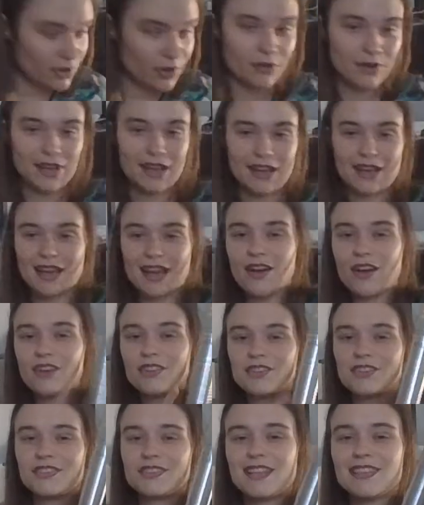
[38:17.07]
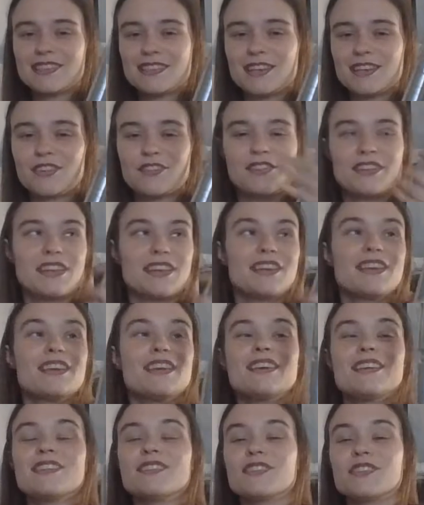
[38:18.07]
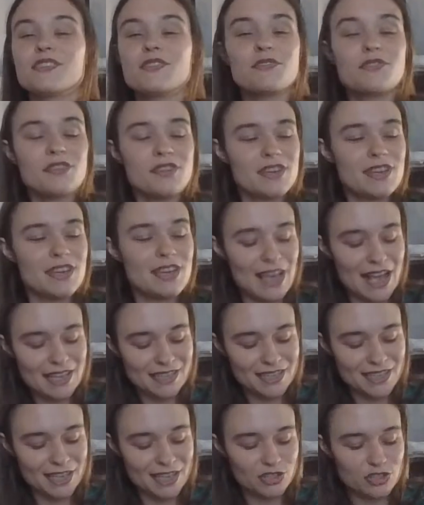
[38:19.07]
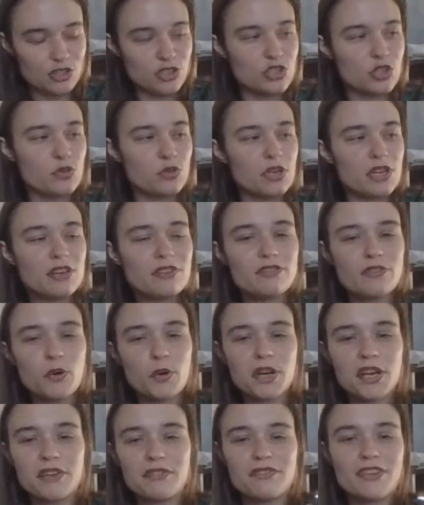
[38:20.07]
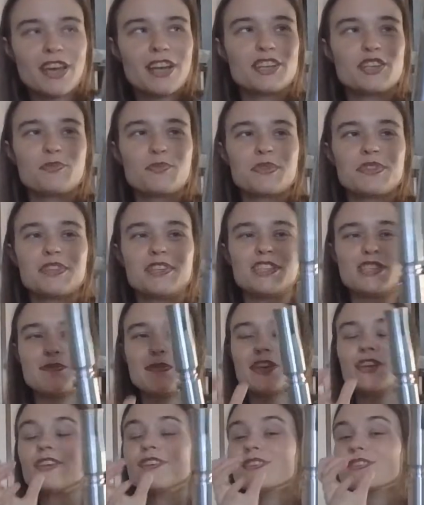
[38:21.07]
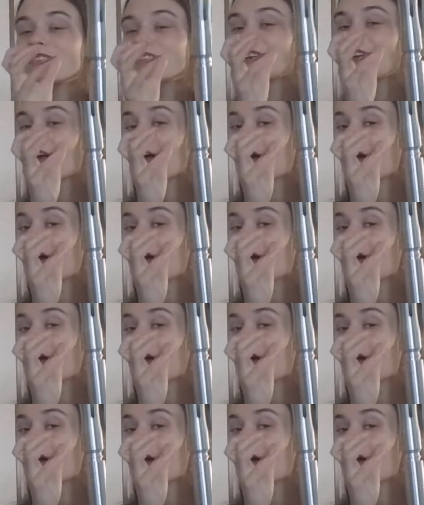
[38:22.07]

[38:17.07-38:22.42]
What? Also, that's another thing. So it has a nice tuning fork effect with these emitters.